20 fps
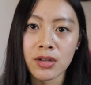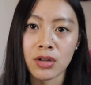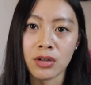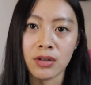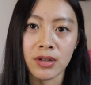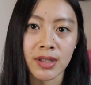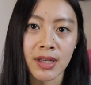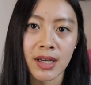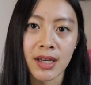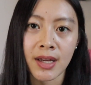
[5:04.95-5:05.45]
You're
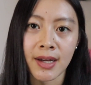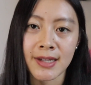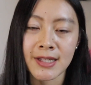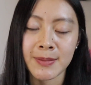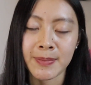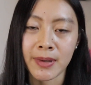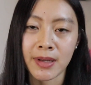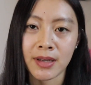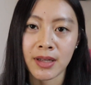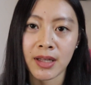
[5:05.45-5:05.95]
looking at
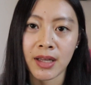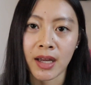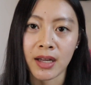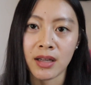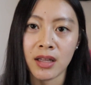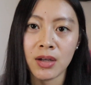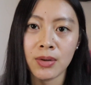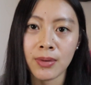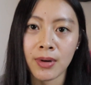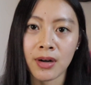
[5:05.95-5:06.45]
spending
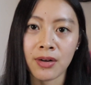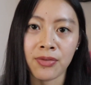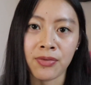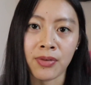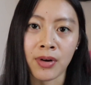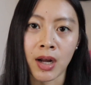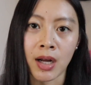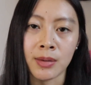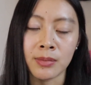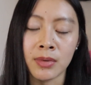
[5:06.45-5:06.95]
anywhere
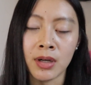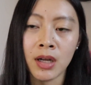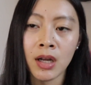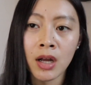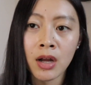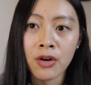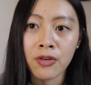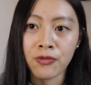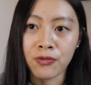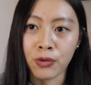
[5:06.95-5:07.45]
from
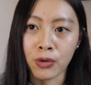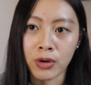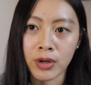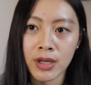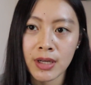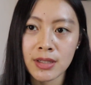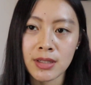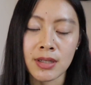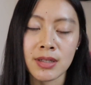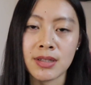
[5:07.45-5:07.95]

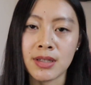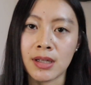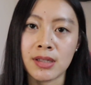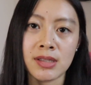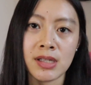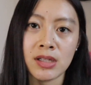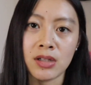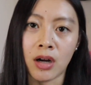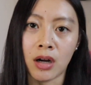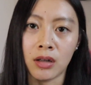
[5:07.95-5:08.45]
$40 to
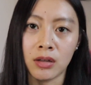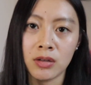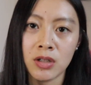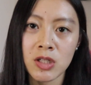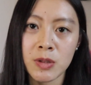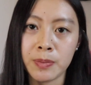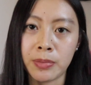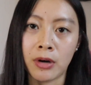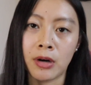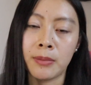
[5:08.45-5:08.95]

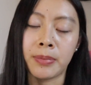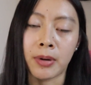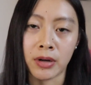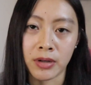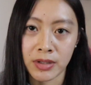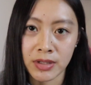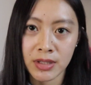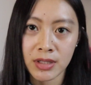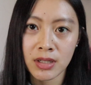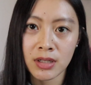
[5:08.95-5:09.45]
$60 per
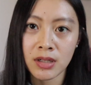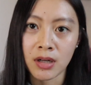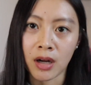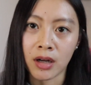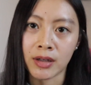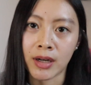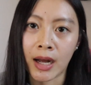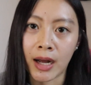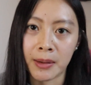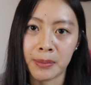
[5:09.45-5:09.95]
person
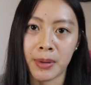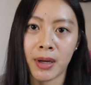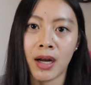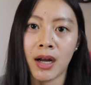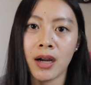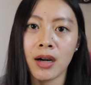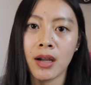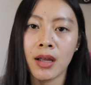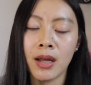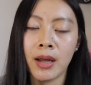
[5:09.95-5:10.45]
on
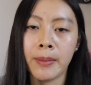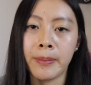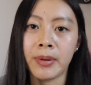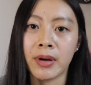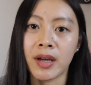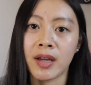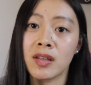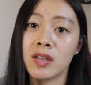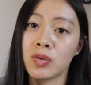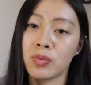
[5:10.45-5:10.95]
Hotpot,
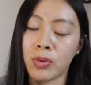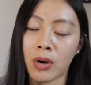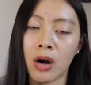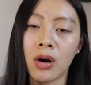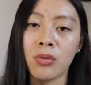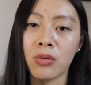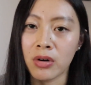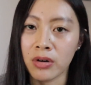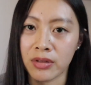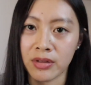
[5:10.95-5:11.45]
but it's
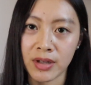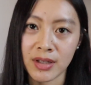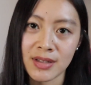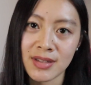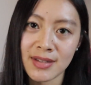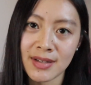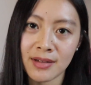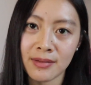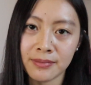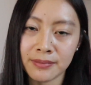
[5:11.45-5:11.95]
well worth
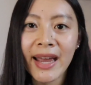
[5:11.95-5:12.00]
it.